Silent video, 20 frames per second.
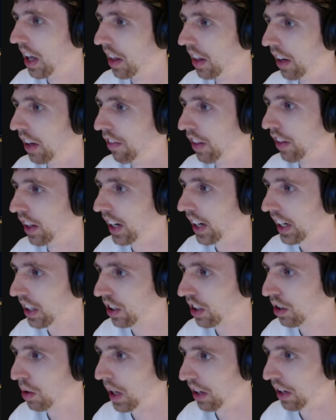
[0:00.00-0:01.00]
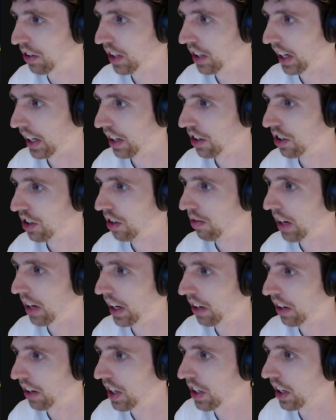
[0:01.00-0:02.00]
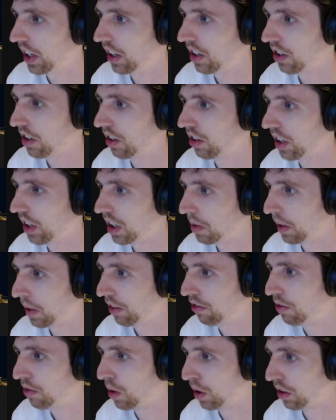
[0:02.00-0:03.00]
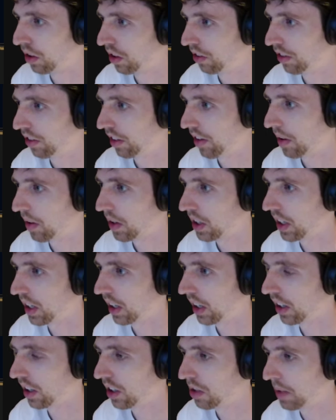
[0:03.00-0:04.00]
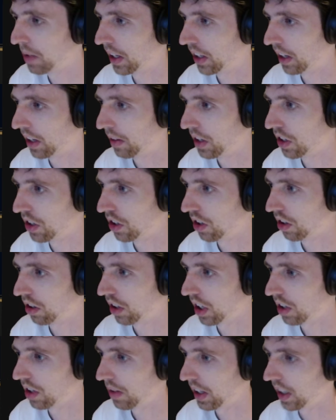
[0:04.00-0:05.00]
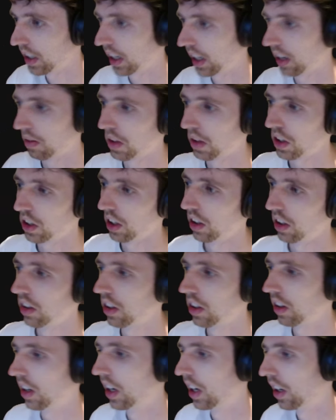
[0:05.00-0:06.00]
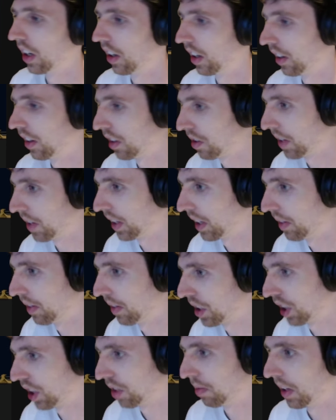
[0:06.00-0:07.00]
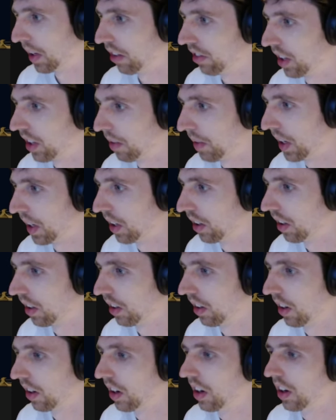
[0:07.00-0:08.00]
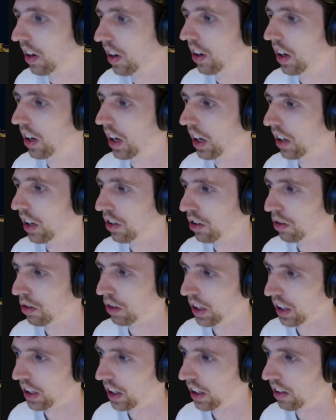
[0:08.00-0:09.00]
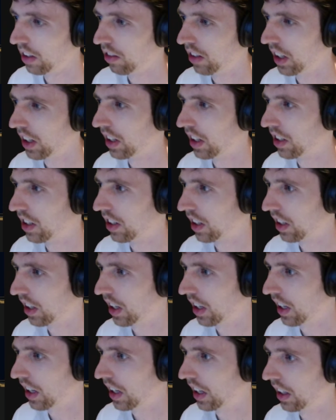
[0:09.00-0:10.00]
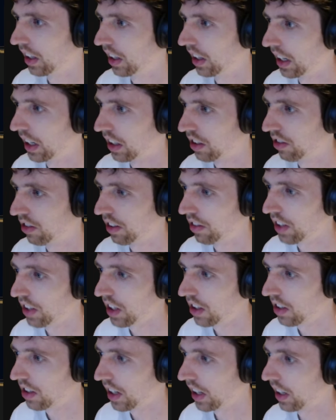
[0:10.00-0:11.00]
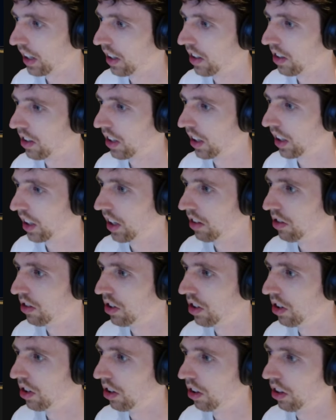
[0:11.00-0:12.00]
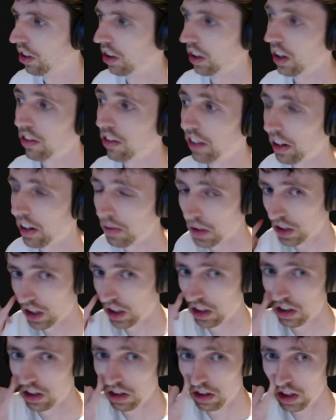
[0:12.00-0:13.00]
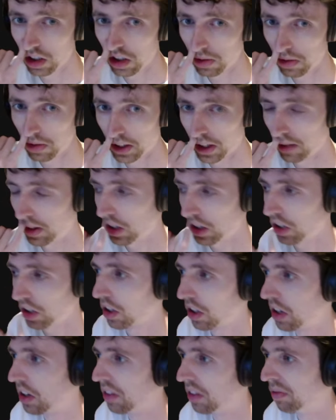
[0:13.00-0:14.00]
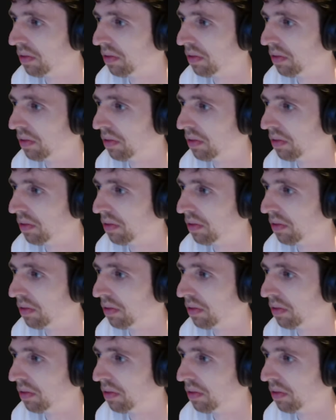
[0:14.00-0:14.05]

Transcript: Then for the next 12 seconds, your mana regen is increased by 450% and spell damage is increased by 10%. And the spell damage gets buffed up here. So realistically, it lasts 15 seconds and gives you 35% increased spell damage.